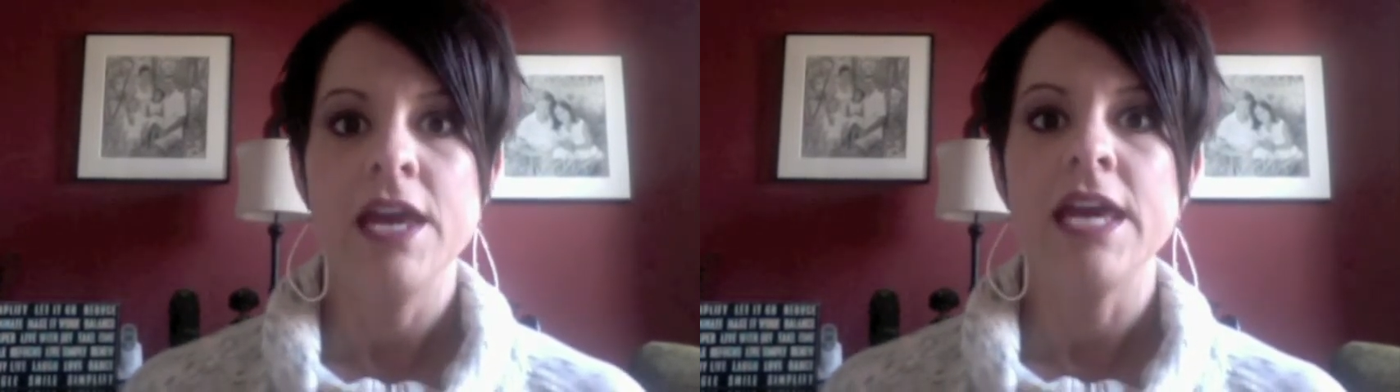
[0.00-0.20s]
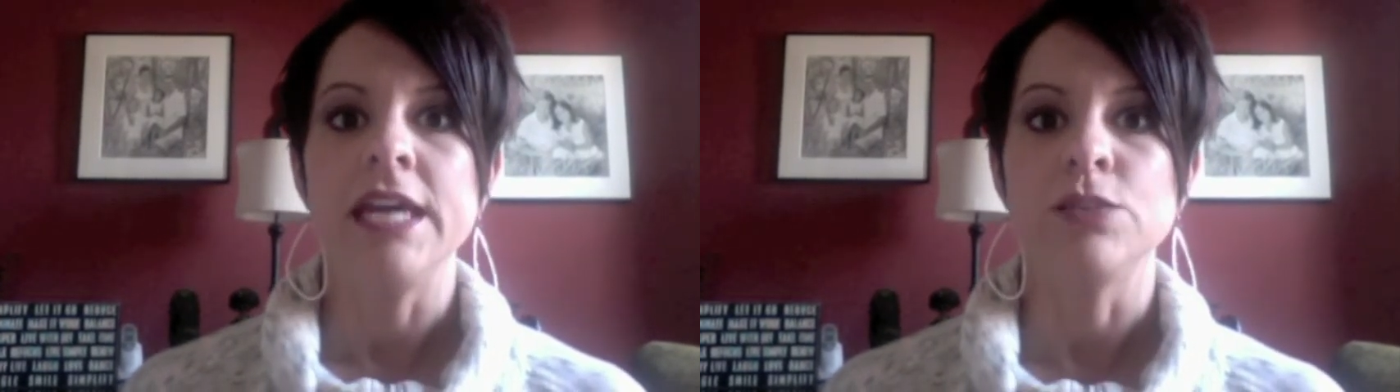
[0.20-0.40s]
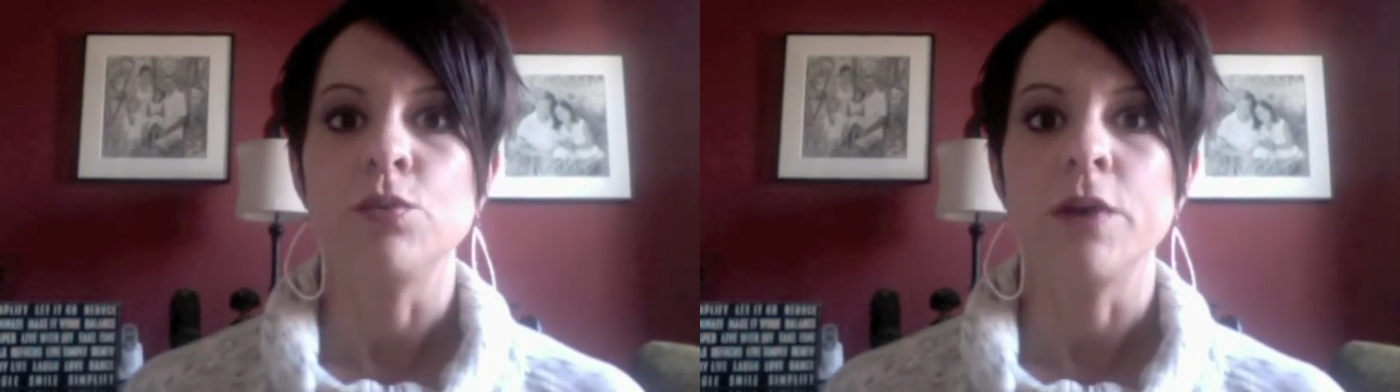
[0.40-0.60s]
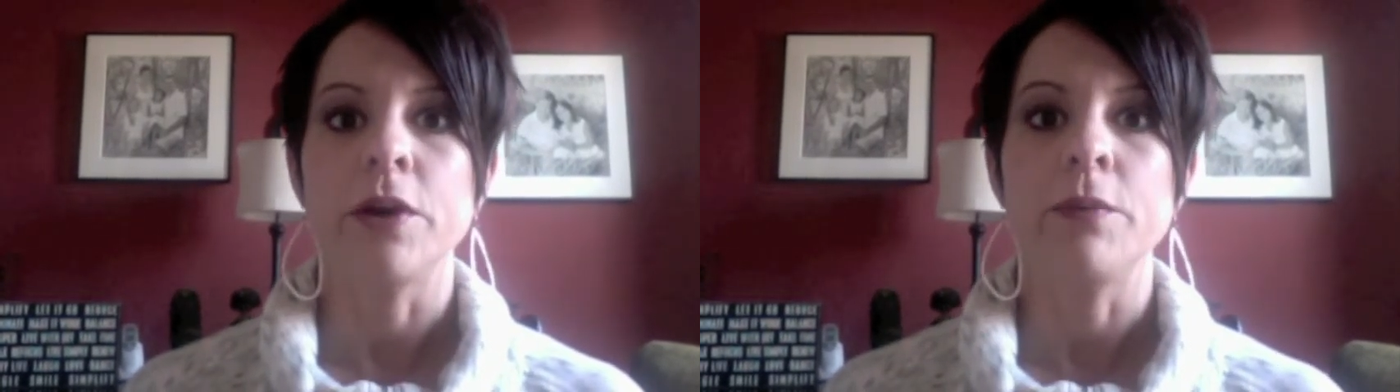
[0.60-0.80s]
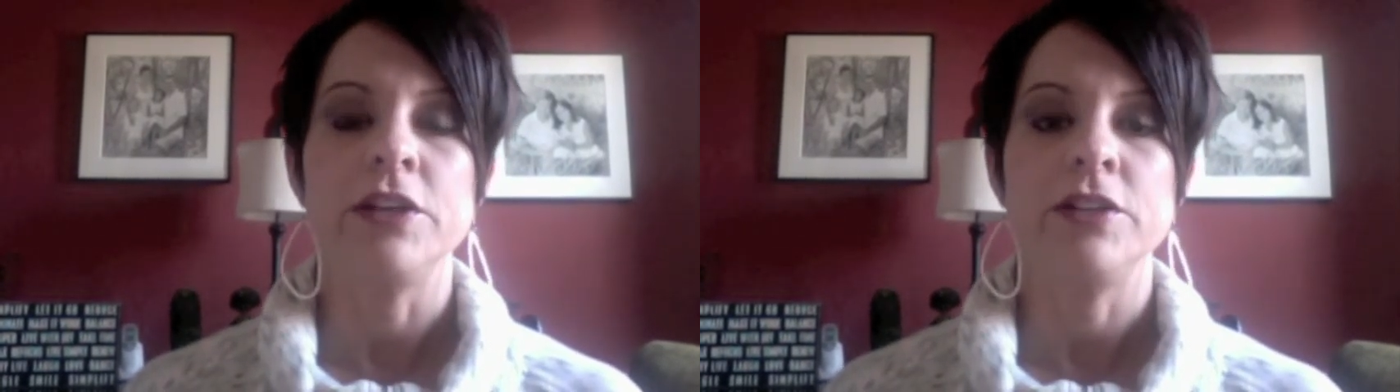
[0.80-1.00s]
is where
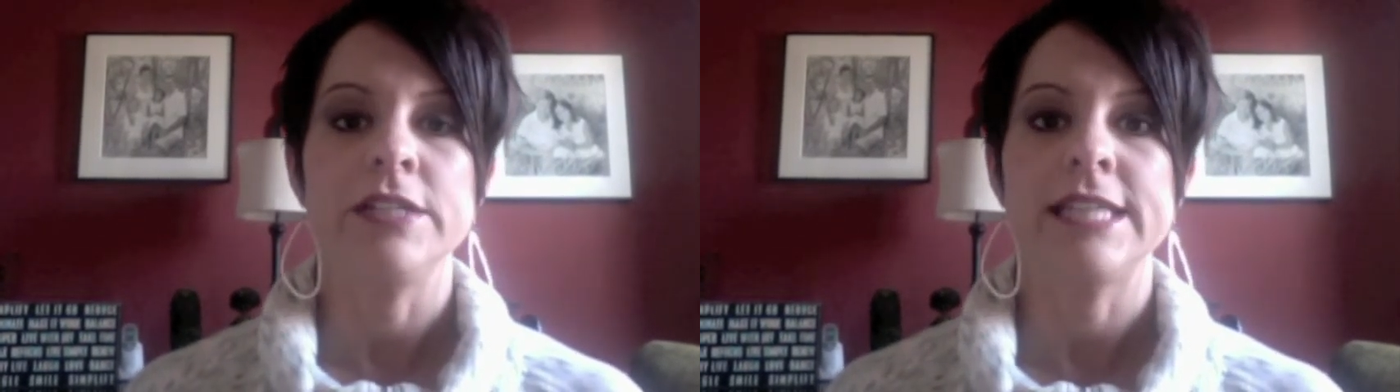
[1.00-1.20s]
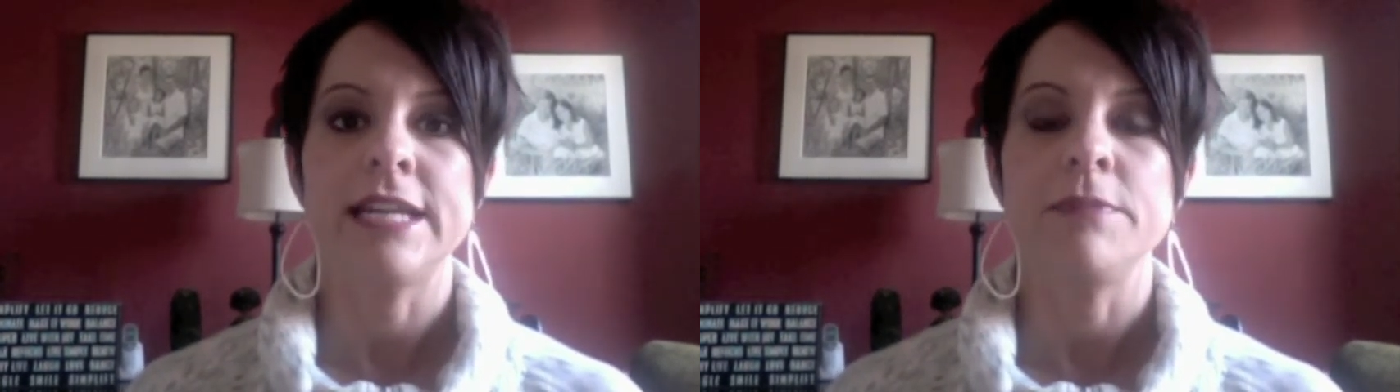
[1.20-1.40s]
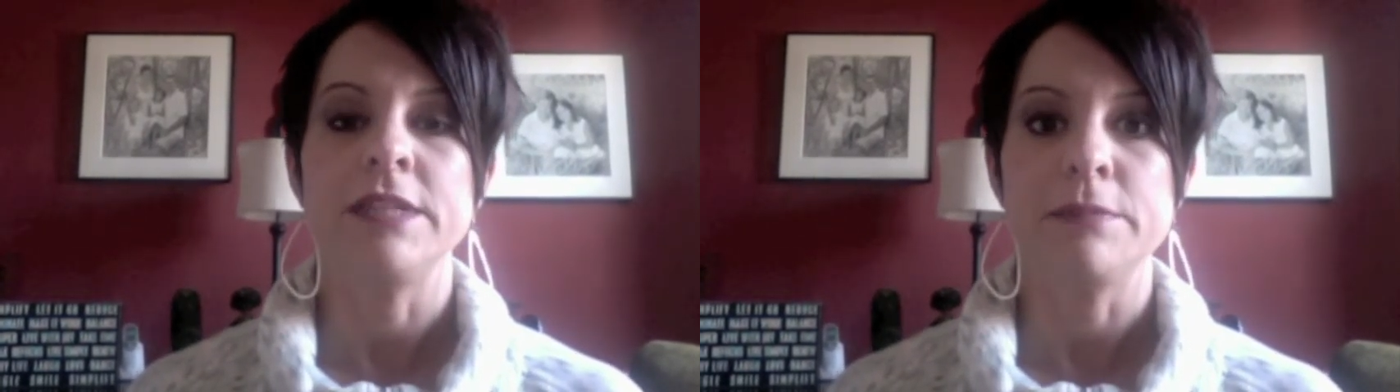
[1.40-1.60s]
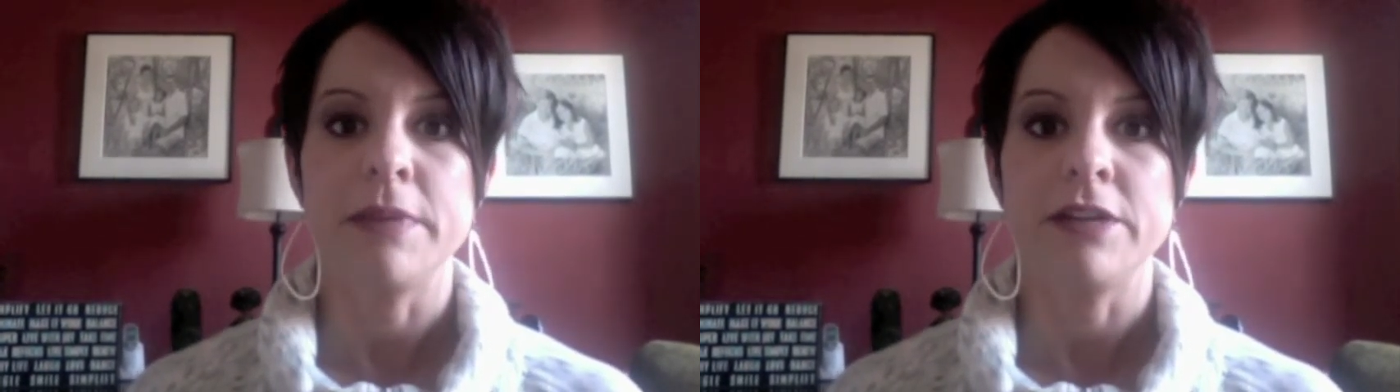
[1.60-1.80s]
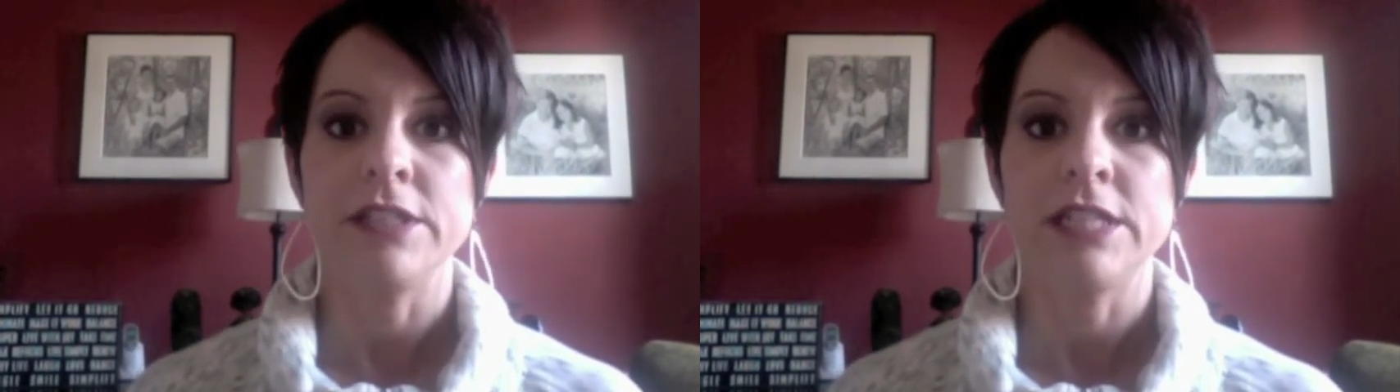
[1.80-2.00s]
I want you to set up this
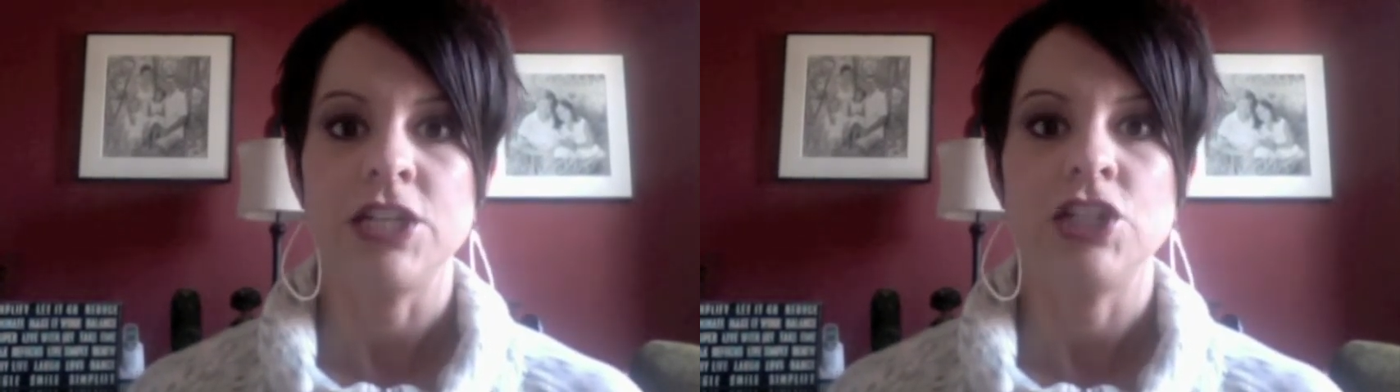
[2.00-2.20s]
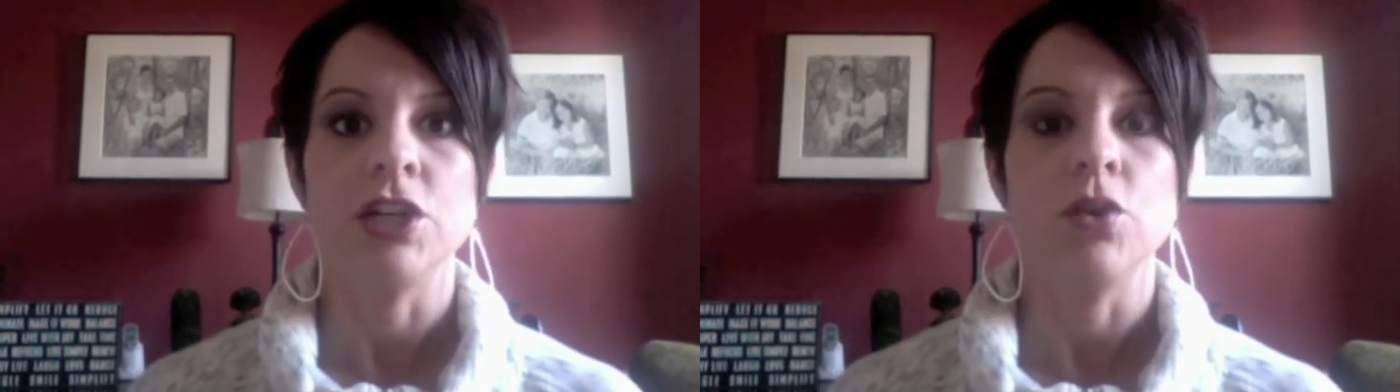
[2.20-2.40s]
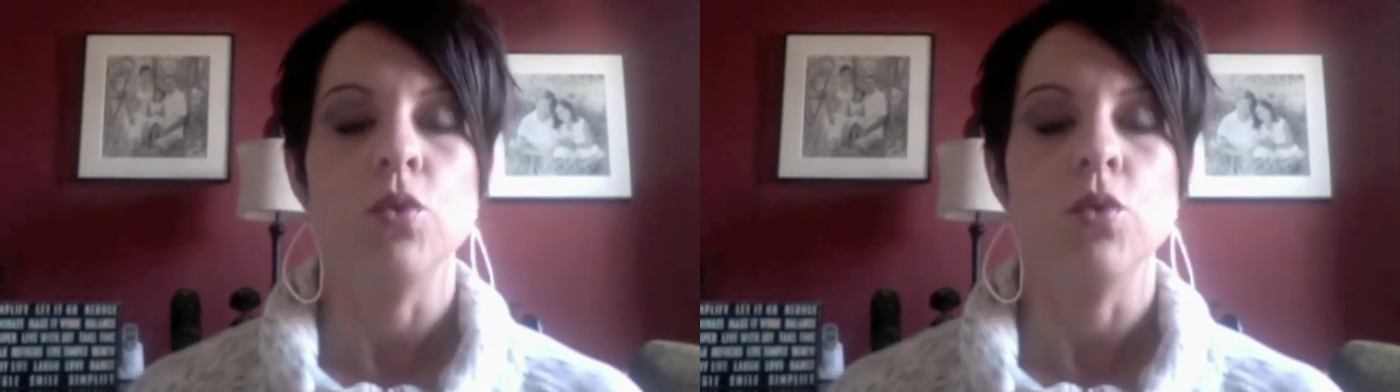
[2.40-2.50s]
mail station.